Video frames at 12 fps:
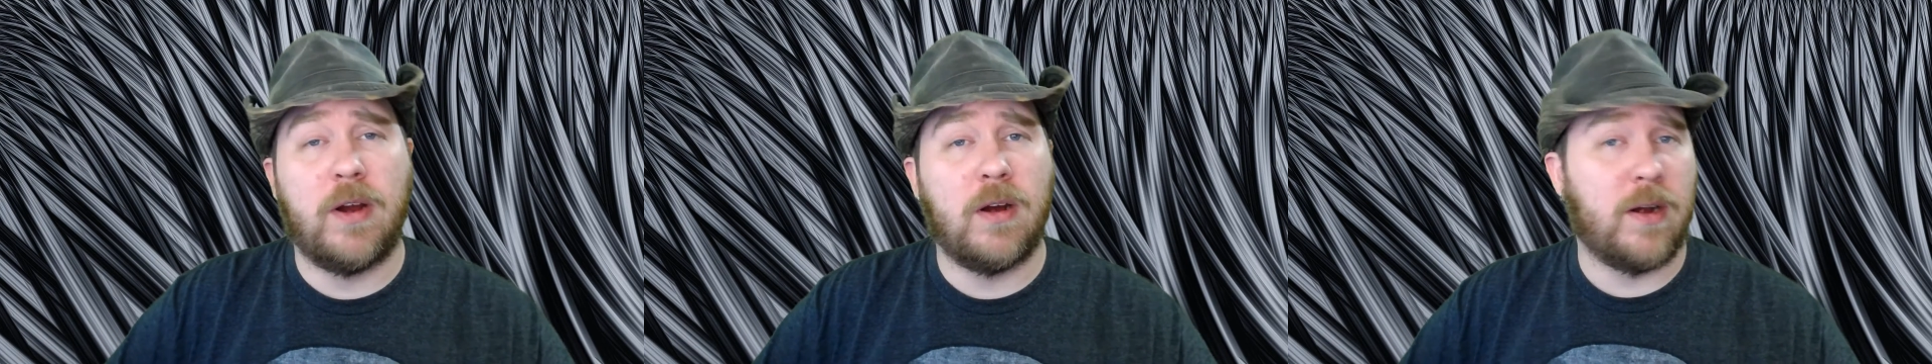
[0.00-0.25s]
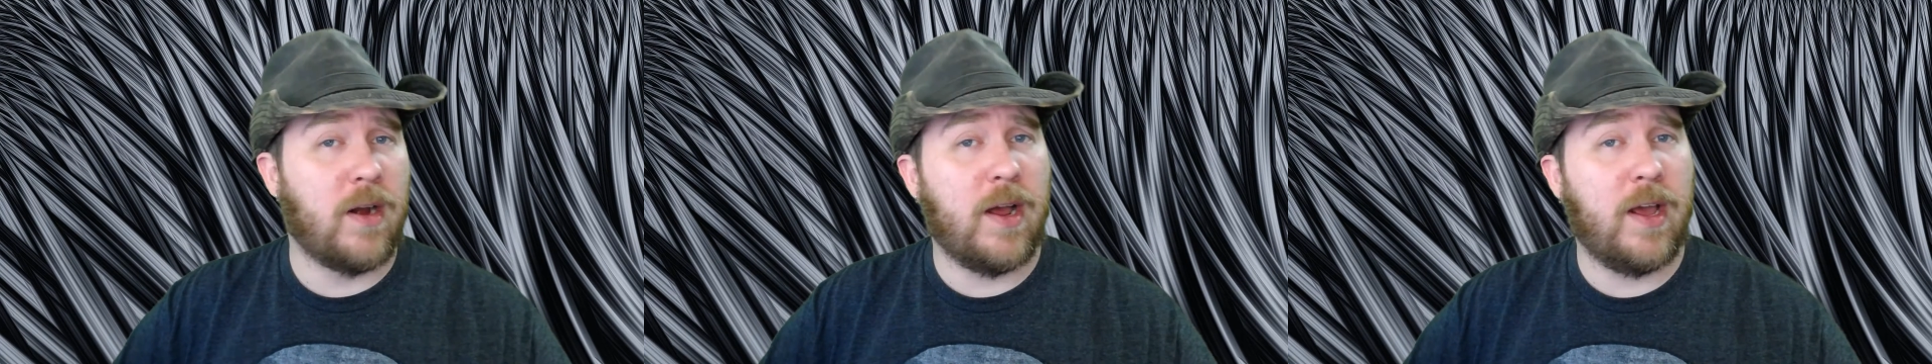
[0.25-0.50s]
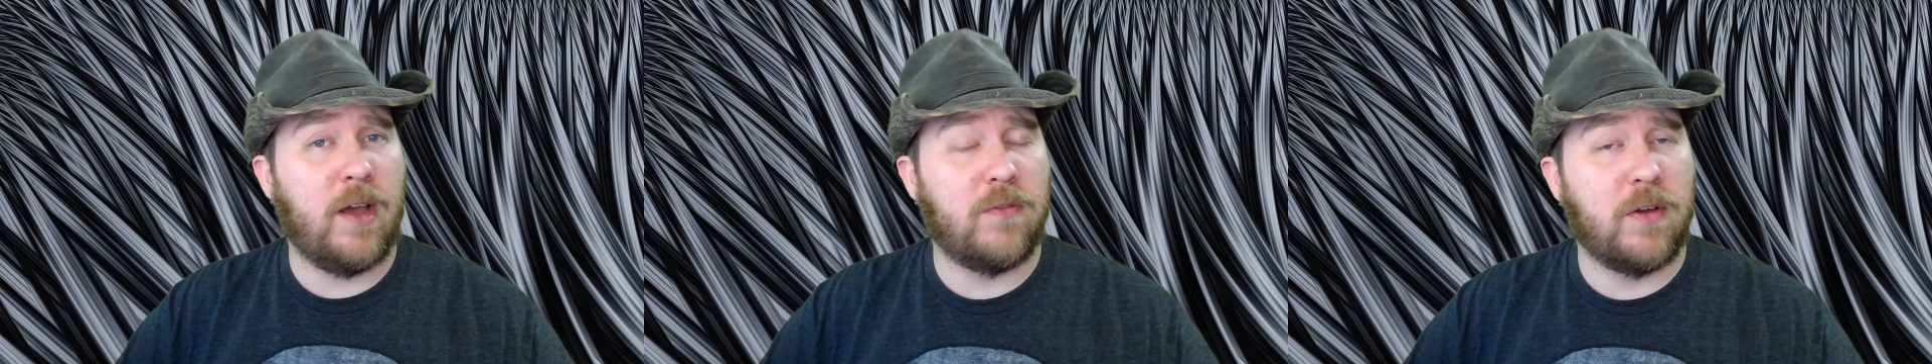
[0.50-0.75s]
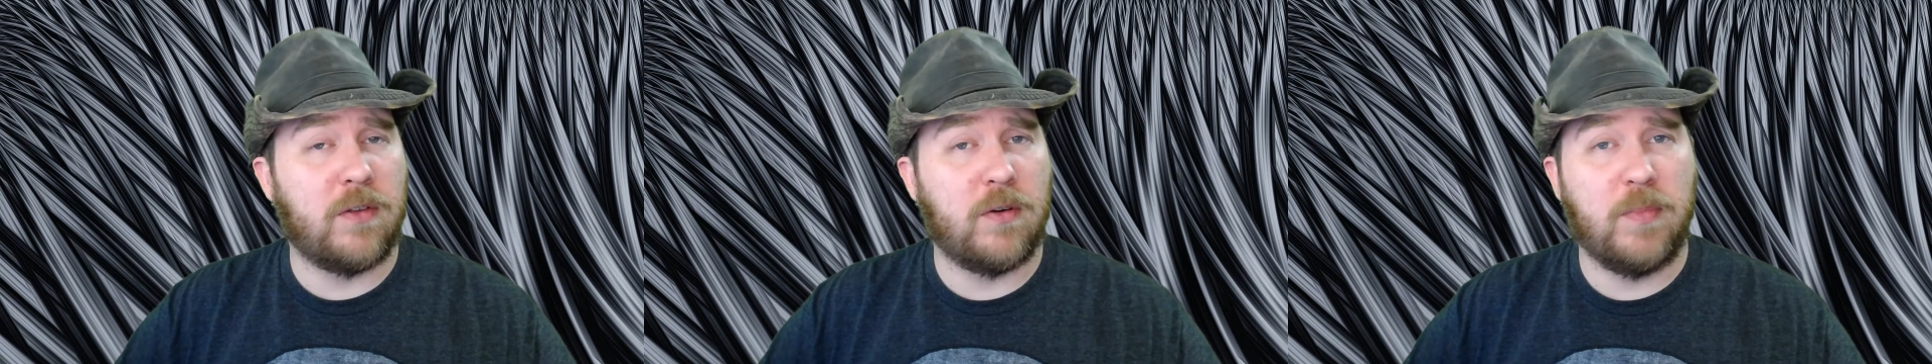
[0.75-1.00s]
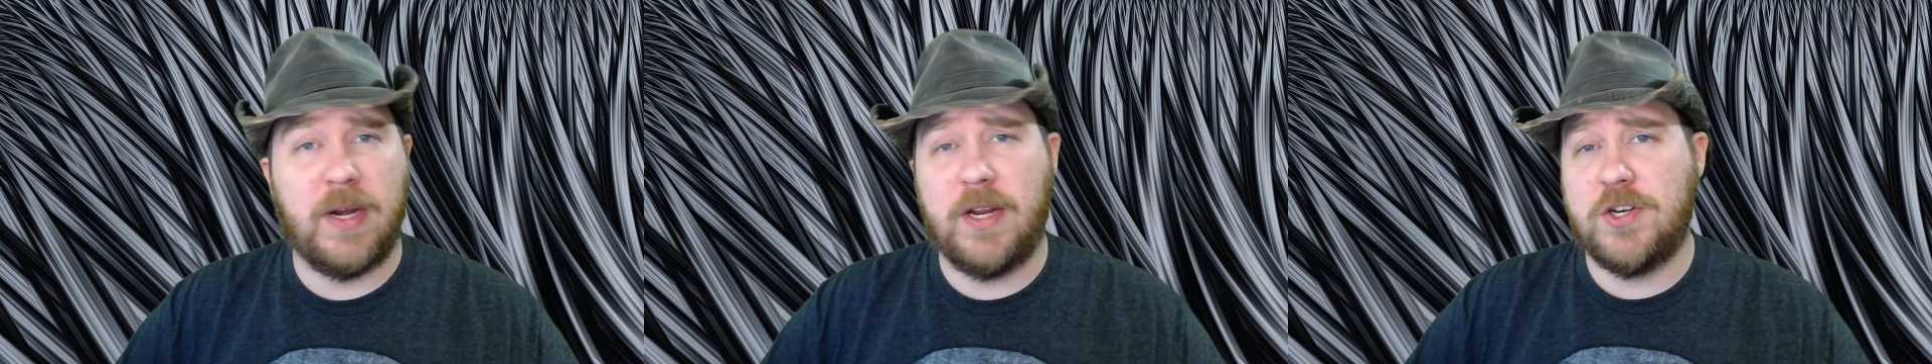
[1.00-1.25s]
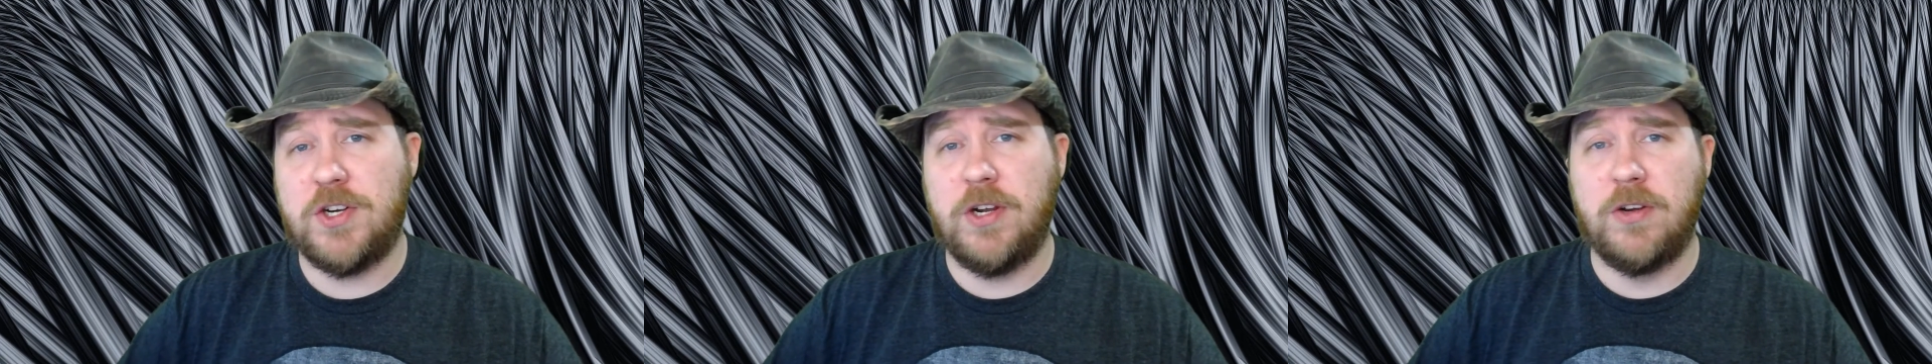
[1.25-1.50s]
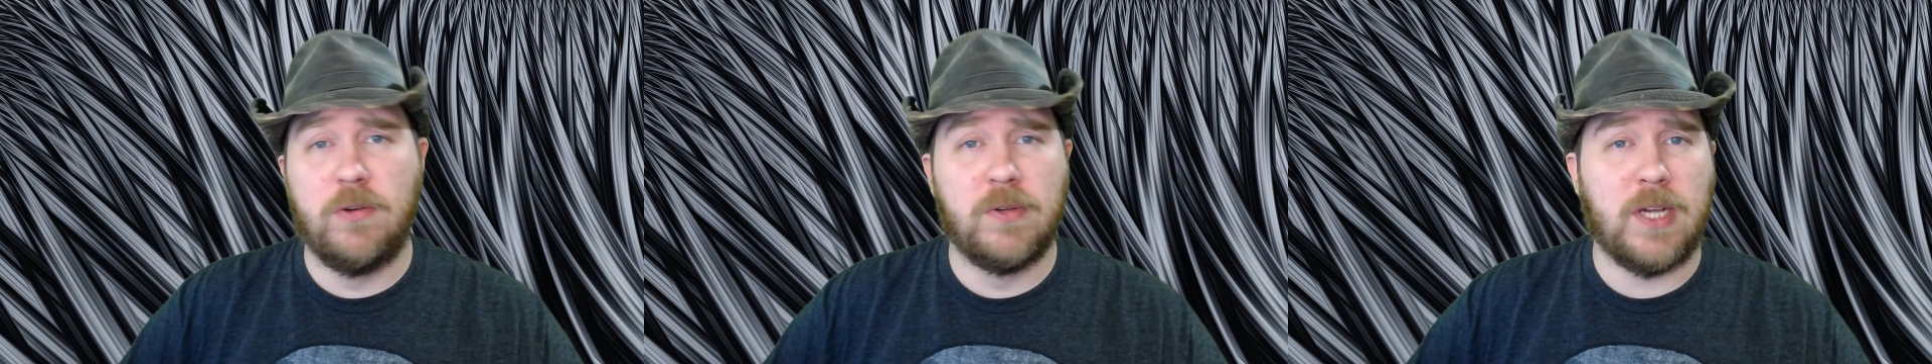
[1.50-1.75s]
and I have another BDG news